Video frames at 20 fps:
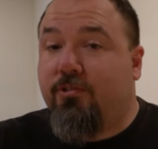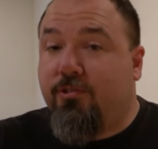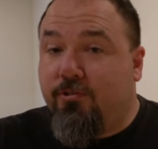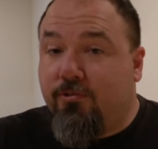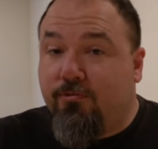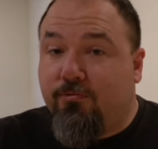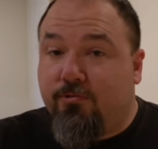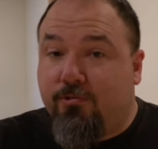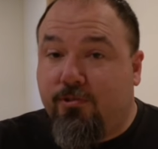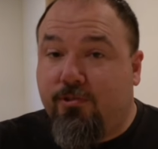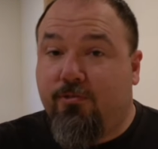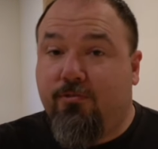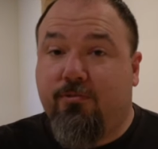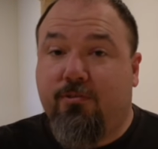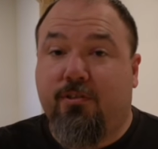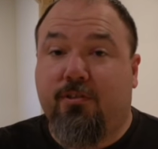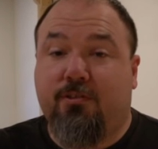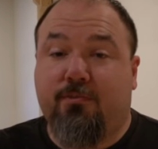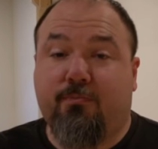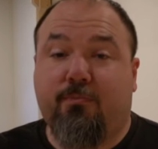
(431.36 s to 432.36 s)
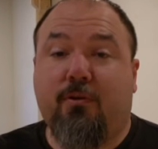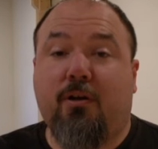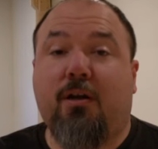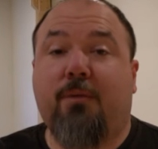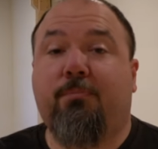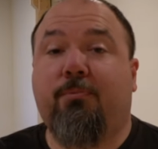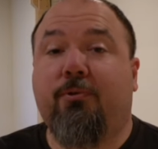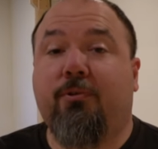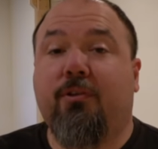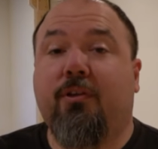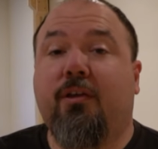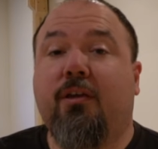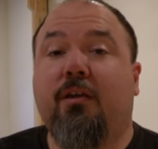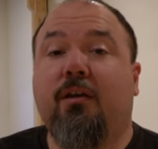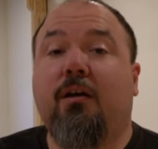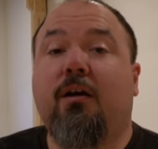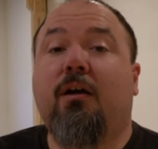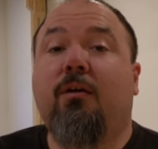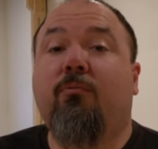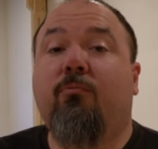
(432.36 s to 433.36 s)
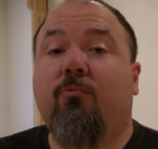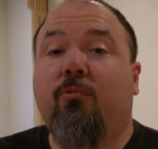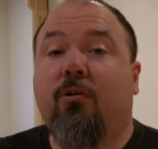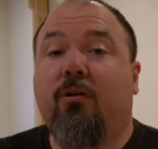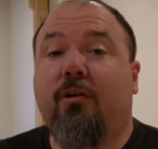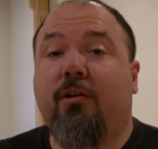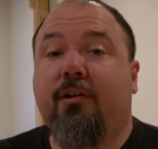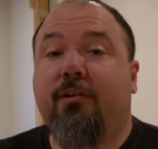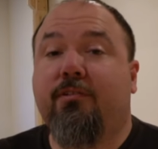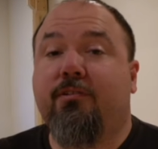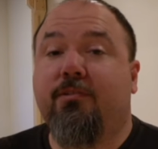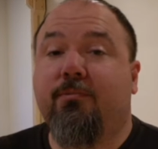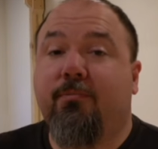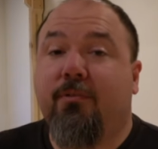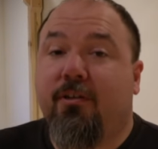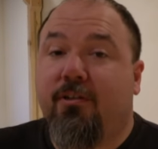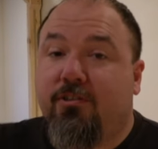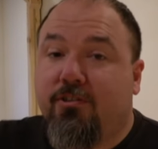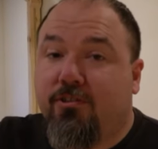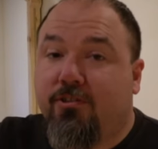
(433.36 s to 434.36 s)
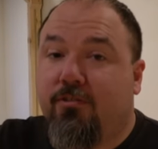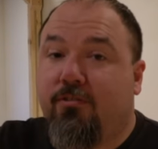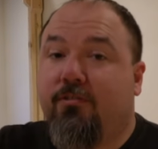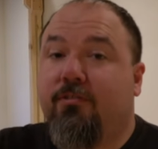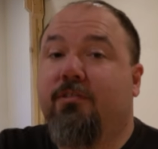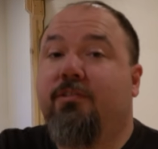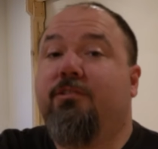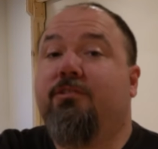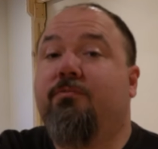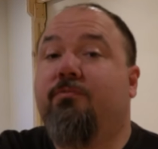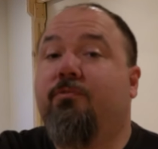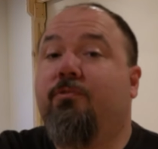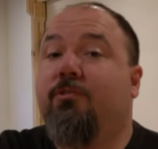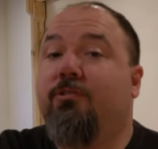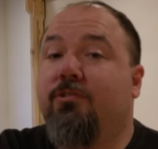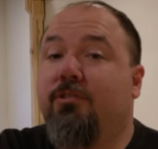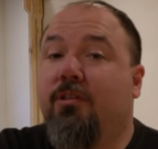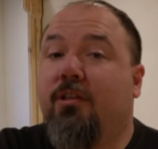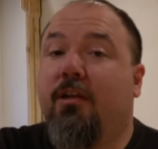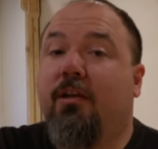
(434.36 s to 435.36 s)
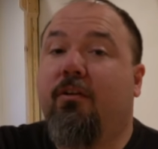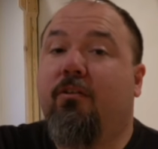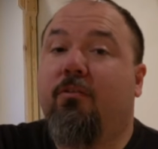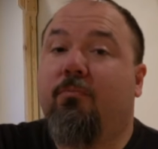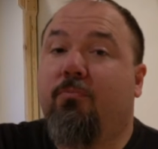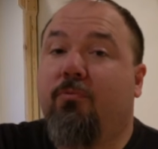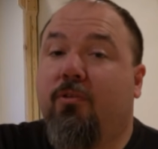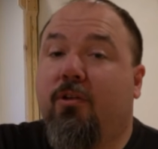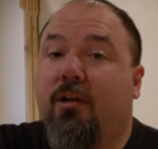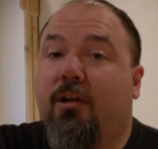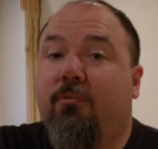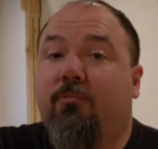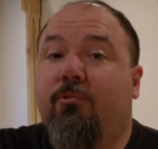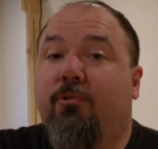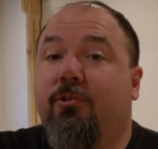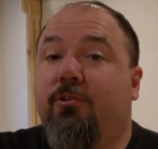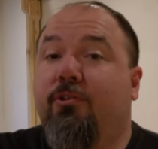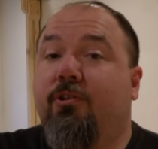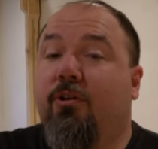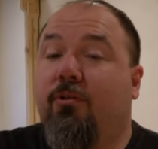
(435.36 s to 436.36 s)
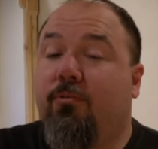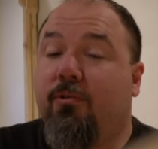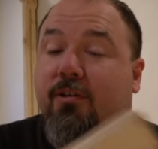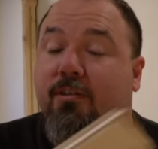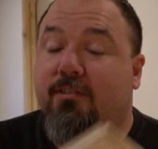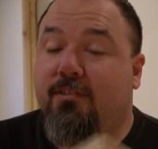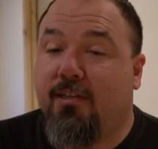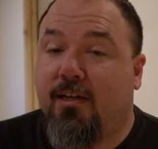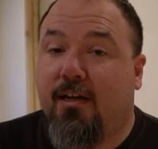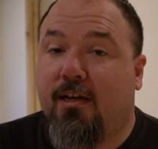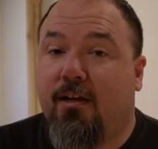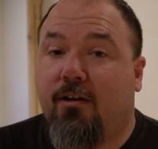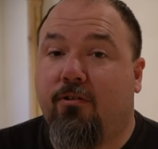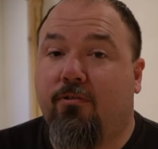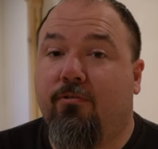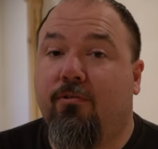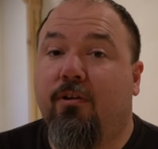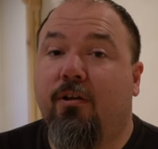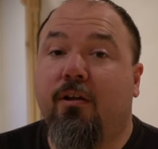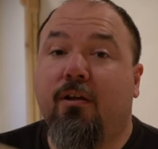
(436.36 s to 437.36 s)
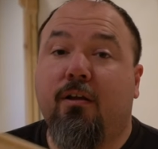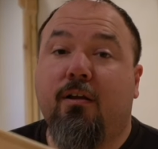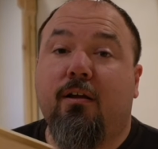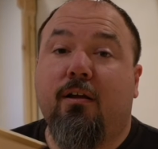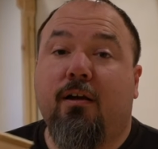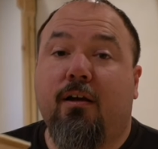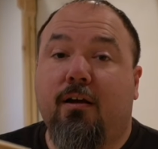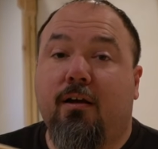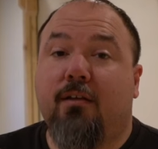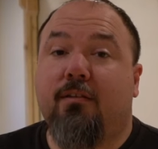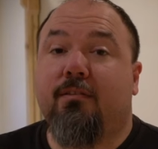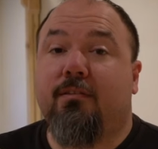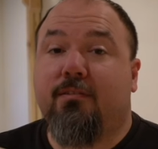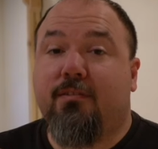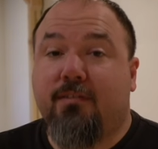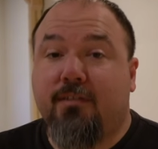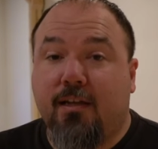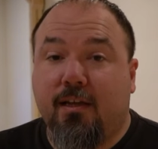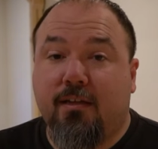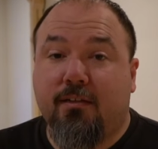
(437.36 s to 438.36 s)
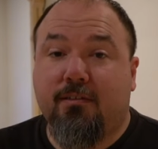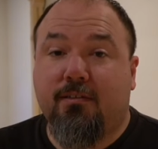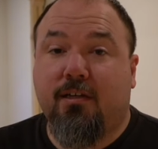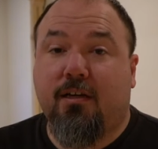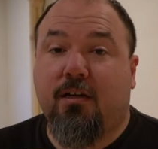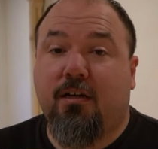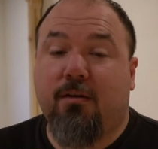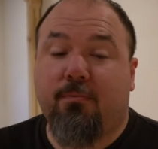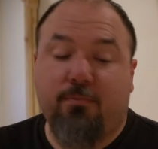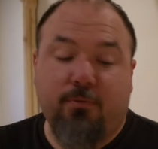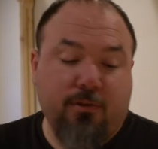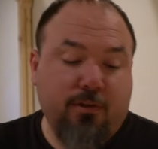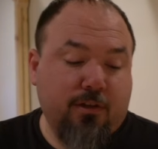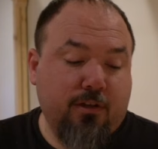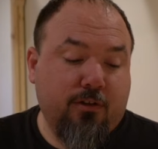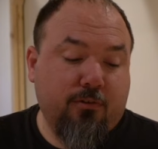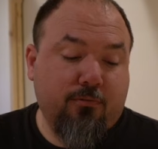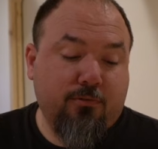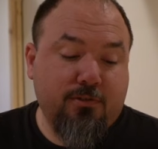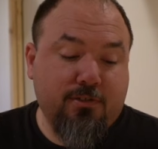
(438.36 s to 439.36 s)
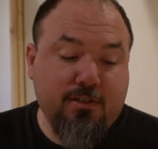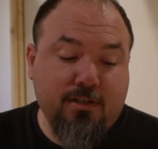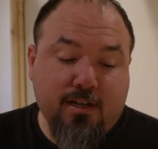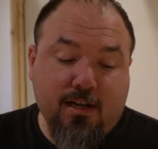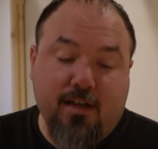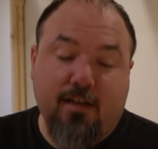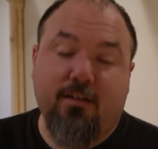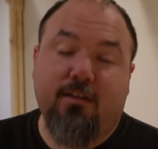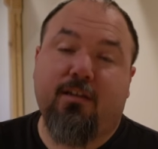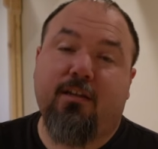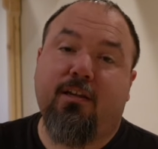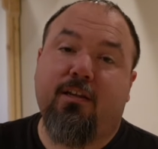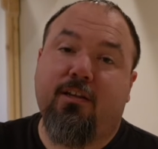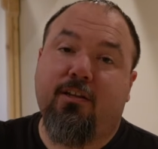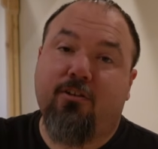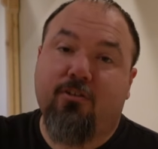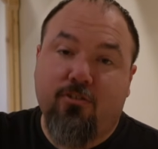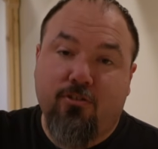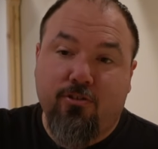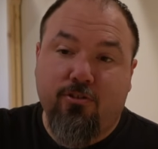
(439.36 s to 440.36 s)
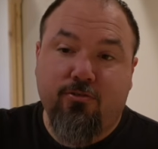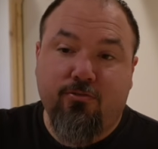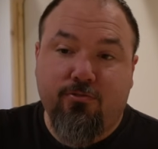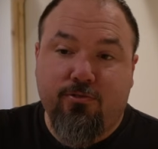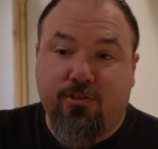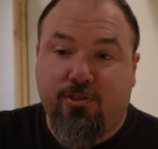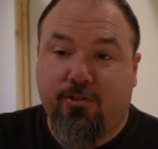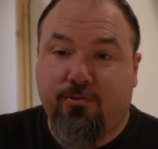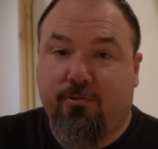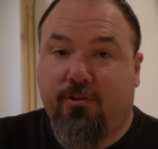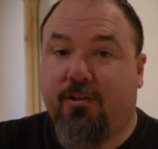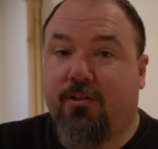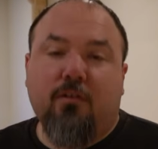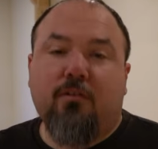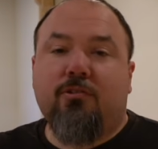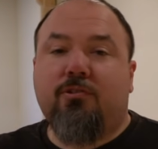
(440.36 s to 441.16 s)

to do this properly, I wanted to make sure this first layer of plywood going down on the stand top was not getting glued to it.